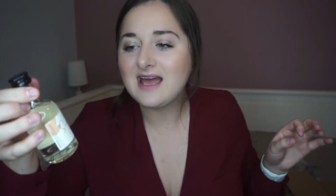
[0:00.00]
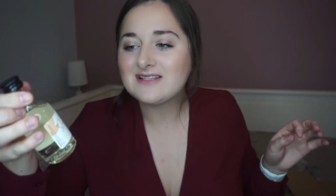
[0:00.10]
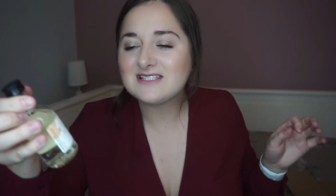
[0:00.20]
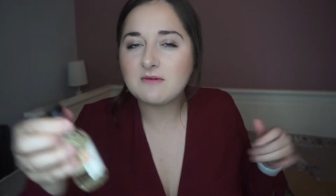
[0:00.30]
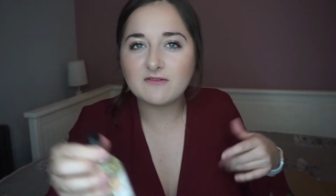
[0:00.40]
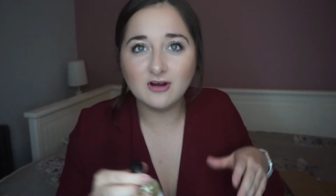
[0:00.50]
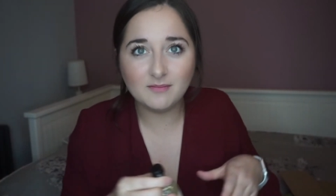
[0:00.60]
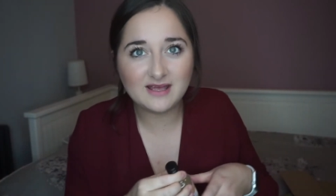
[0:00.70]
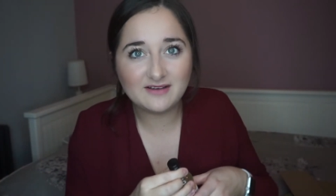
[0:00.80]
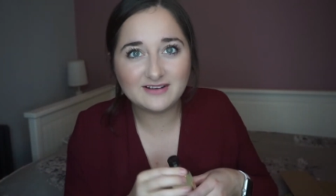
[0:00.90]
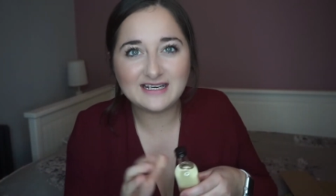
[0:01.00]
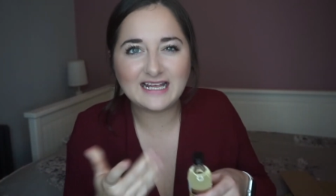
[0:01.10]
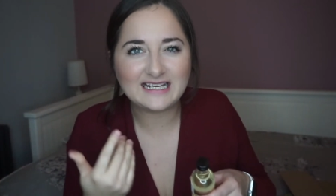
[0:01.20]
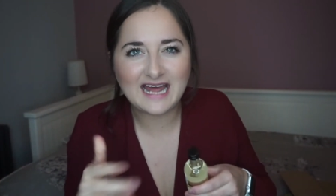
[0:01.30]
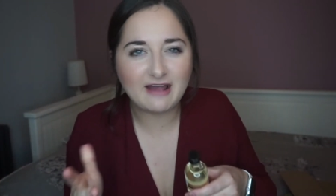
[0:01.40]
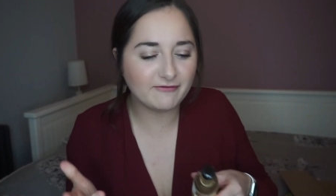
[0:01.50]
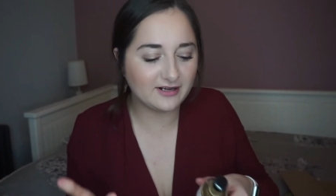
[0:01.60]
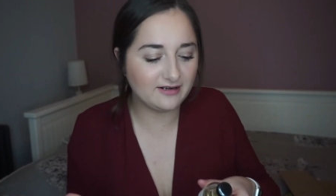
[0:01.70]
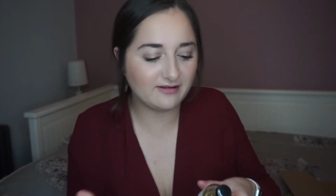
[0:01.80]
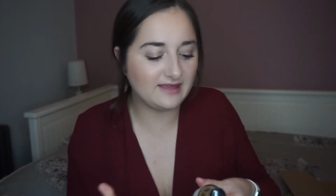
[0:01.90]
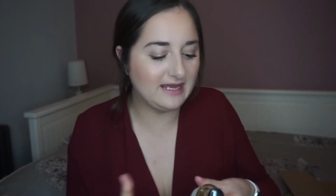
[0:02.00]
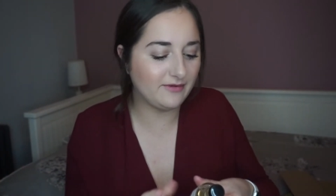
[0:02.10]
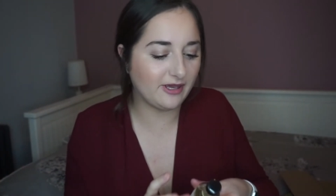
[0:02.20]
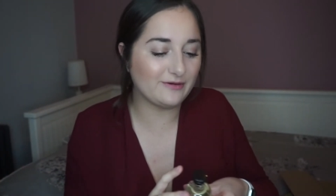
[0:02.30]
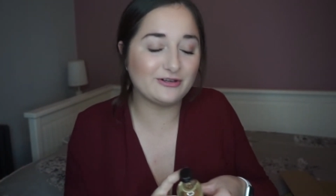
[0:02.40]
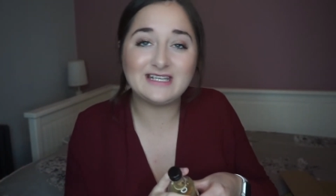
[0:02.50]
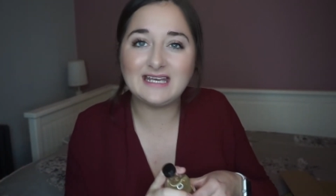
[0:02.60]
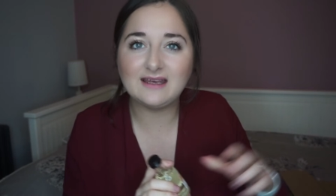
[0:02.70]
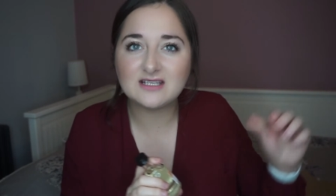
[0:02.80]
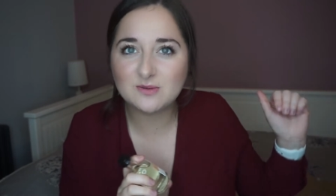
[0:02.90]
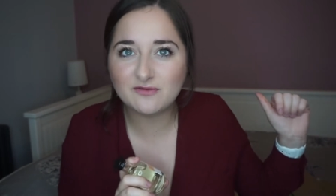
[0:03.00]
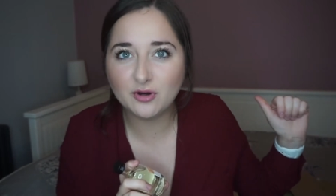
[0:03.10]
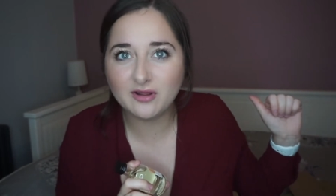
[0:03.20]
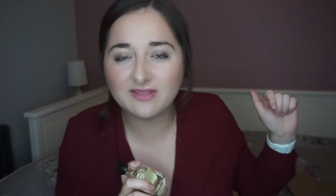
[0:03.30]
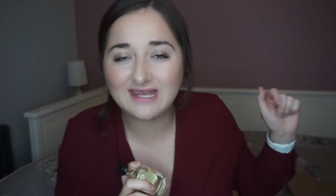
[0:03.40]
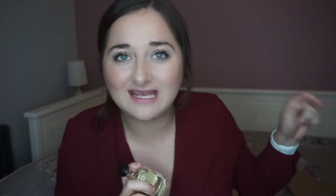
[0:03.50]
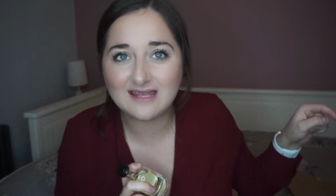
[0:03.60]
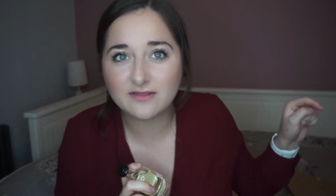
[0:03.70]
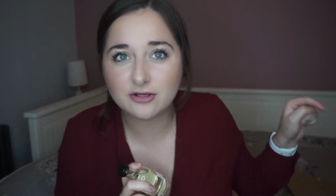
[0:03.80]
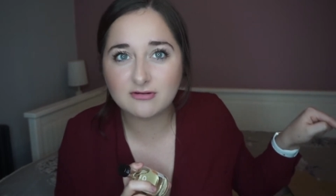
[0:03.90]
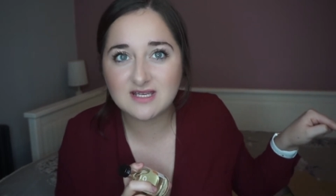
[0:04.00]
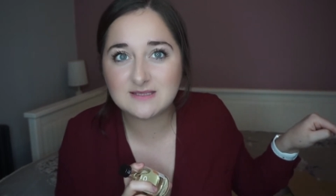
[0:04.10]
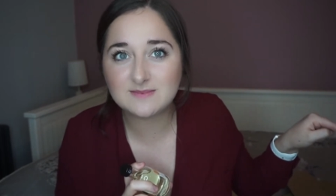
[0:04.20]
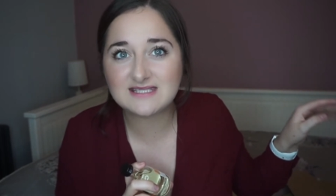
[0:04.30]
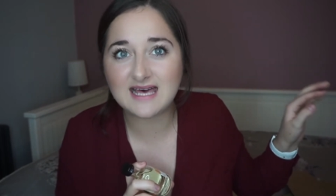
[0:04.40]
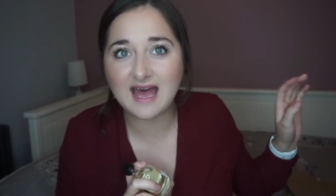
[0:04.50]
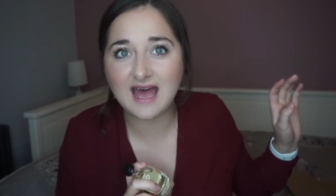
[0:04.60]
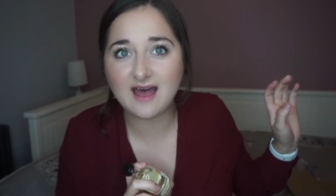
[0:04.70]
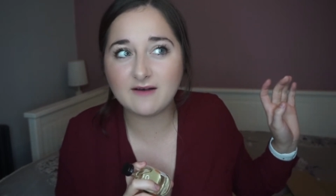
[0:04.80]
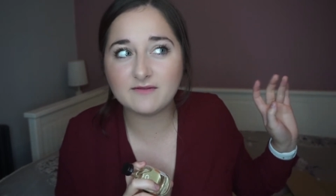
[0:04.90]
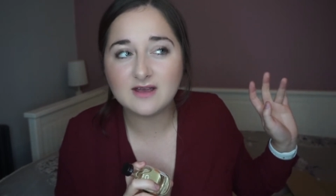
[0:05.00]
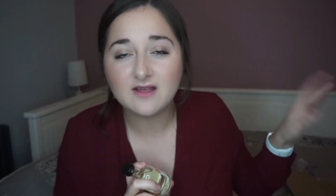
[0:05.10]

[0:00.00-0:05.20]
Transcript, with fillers: So we've got a bit of an, like an African theme going on here because we've got the, the crisps that have,